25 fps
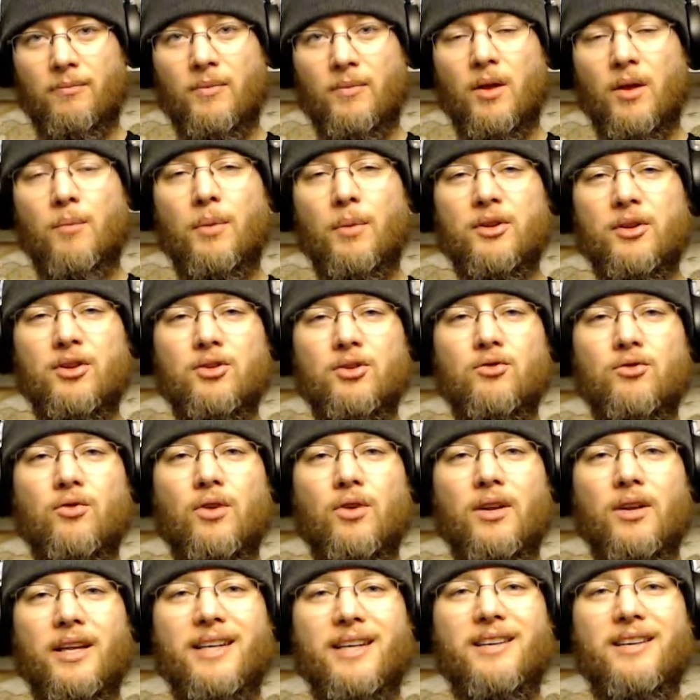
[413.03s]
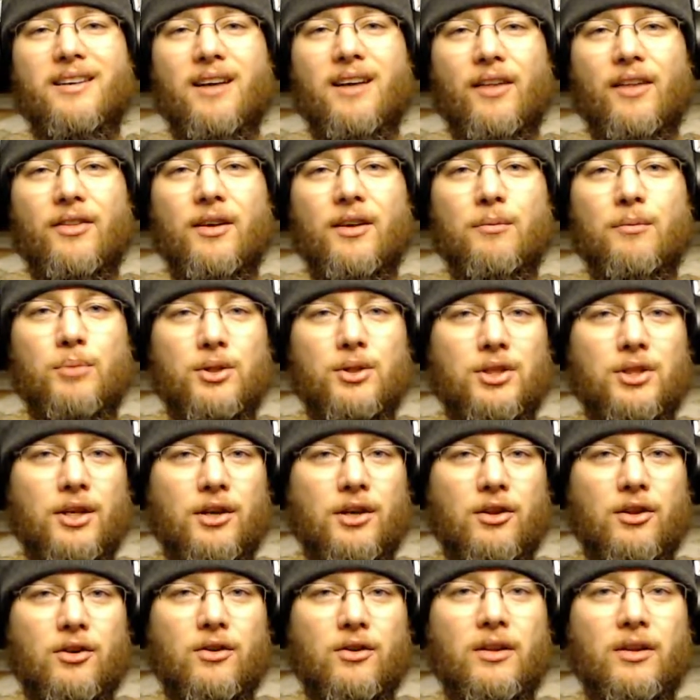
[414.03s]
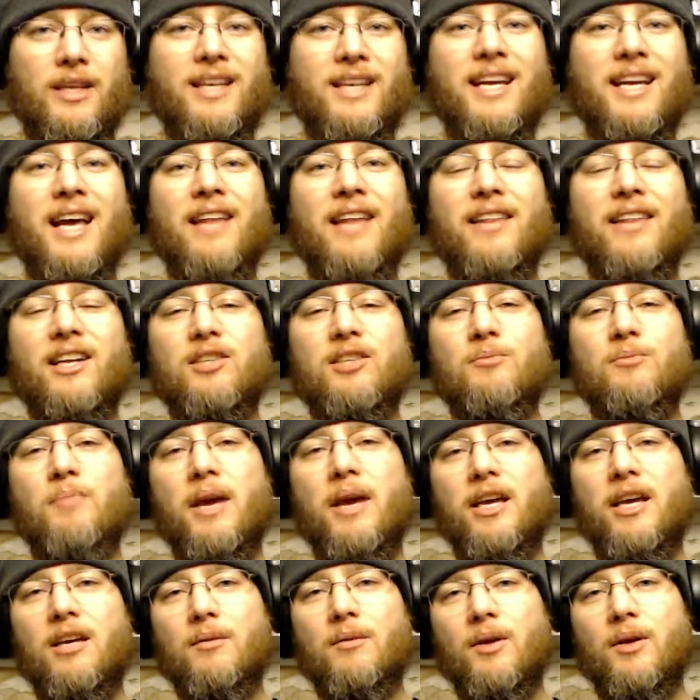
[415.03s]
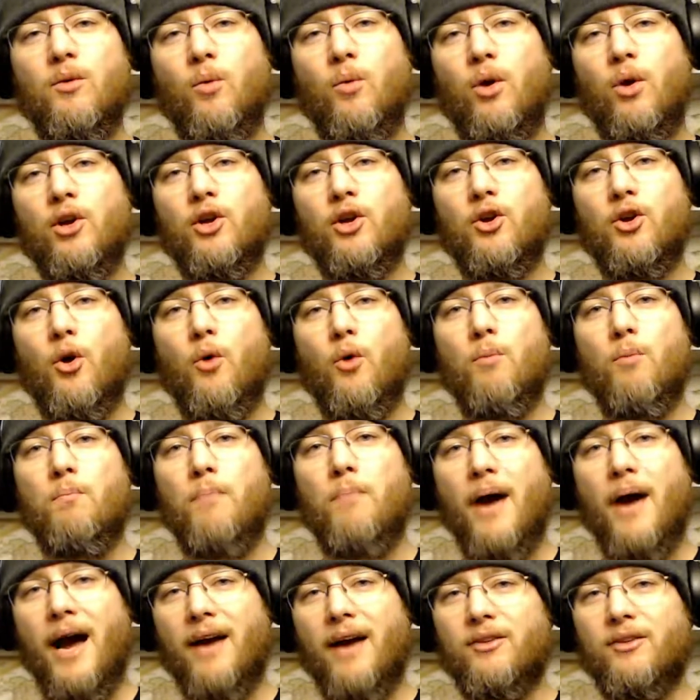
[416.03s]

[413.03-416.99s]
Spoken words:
but there's really nothing particularly that is making me want to go back.